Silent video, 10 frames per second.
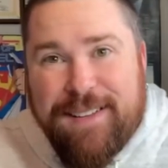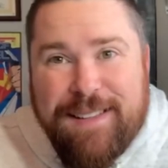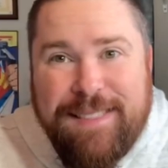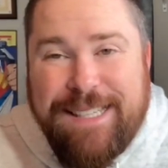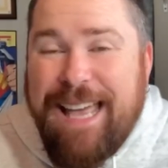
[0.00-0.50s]

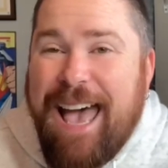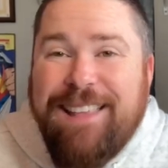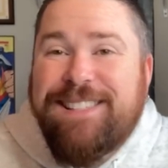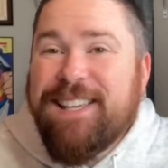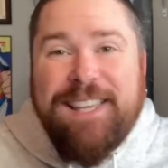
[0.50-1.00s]
the
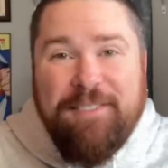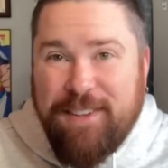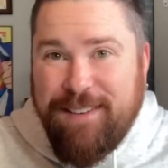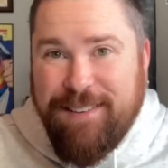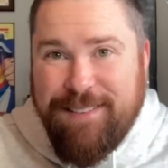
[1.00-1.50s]
tithe's a
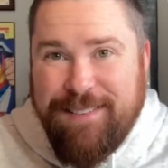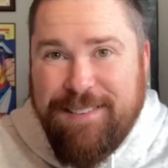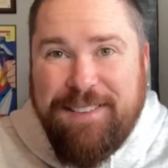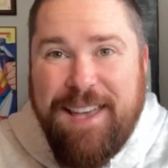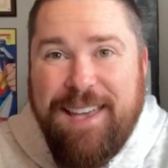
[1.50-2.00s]
given,
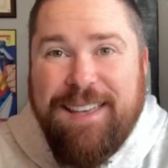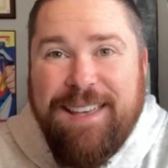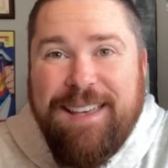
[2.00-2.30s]
okay?